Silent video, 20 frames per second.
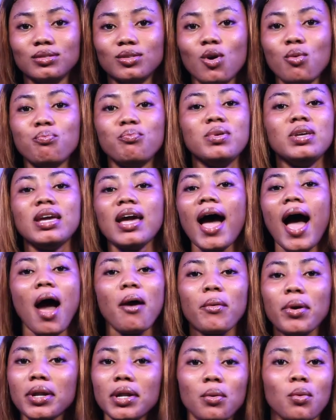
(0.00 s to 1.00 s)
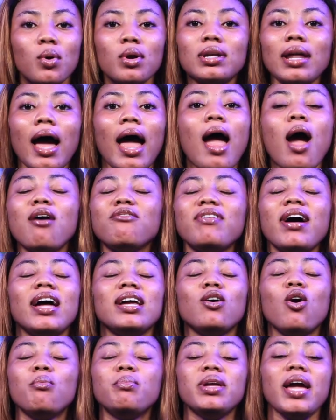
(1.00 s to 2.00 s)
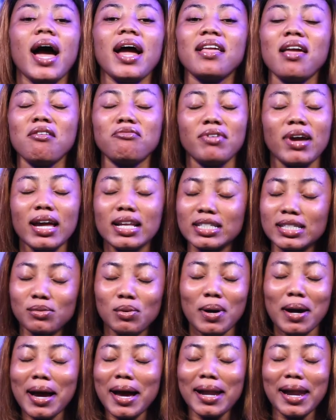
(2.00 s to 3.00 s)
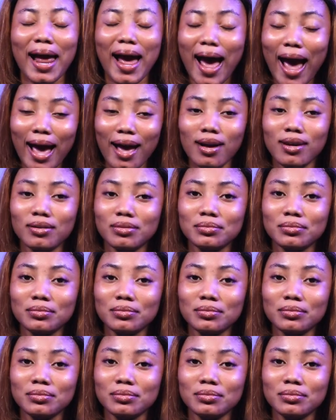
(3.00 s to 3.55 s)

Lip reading: Obia when you hold the hell. Obia your virgin or Ghana.